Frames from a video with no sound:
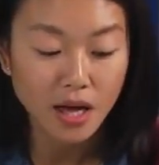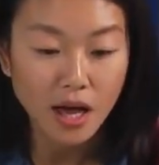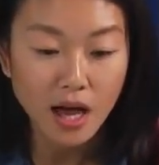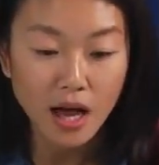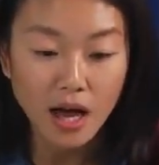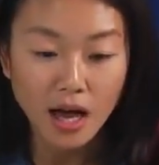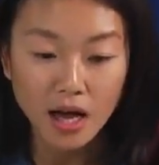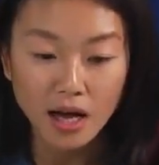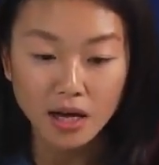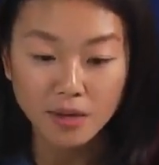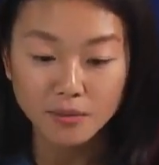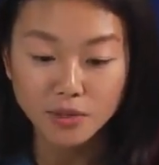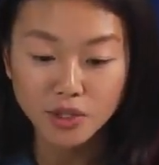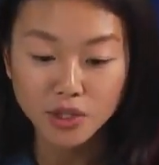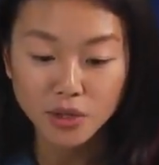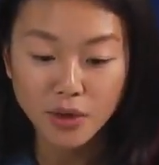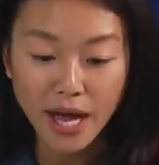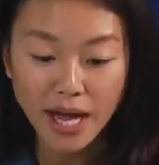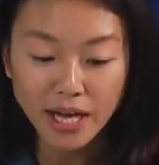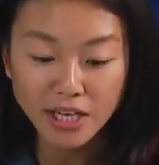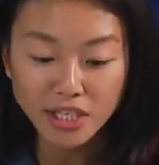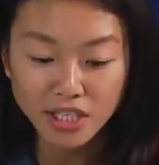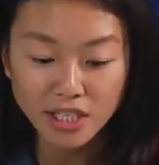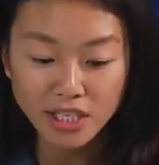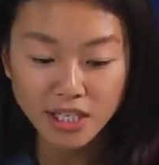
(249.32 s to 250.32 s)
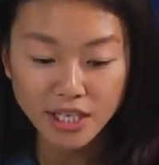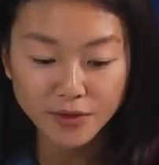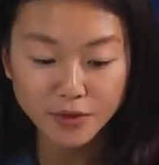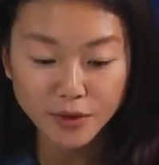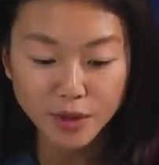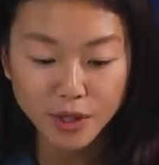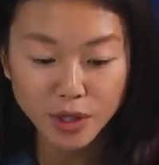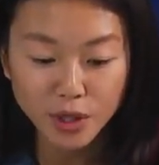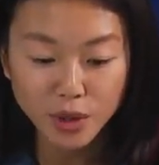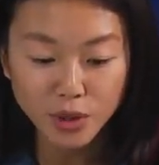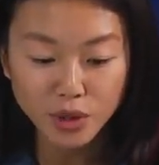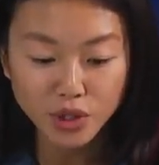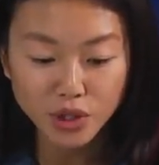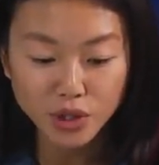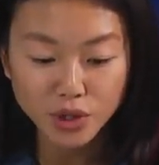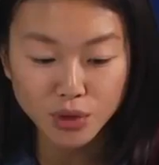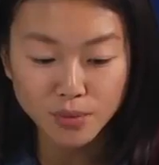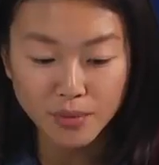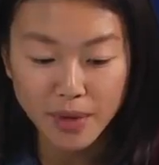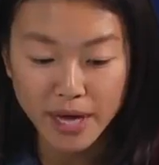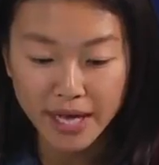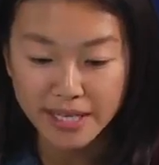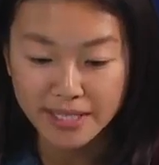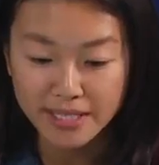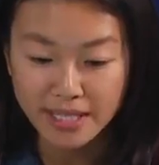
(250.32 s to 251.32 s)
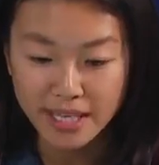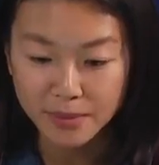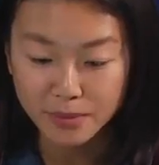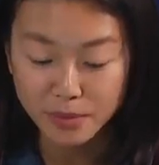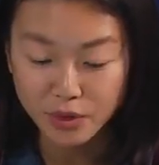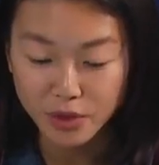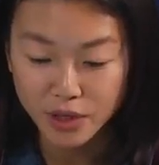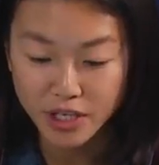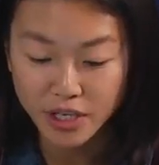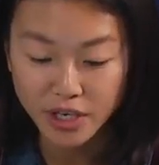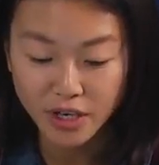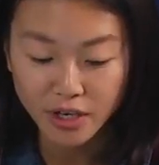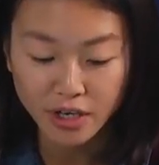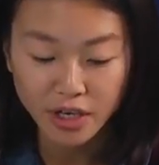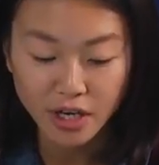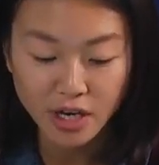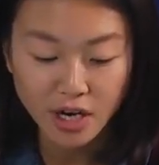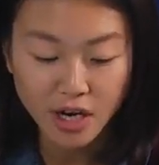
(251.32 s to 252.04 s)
Um, so actually, if we go to my example here,